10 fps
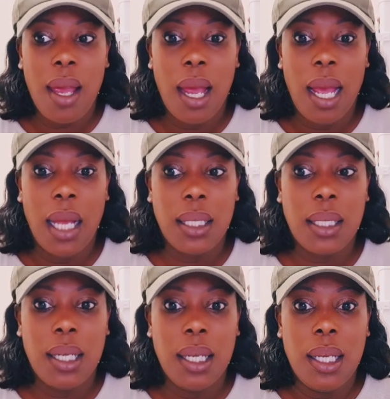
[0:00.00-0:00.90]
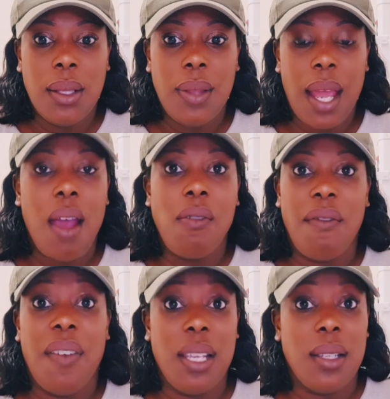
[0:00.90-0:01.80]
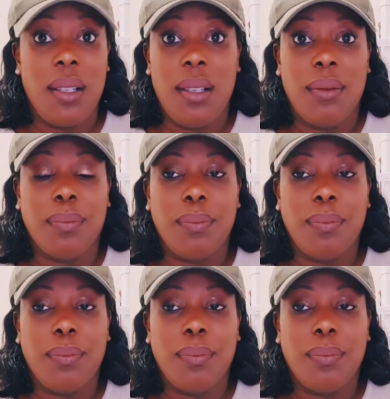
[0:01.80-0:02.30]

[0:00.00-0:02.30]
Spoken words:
And they are a vessel,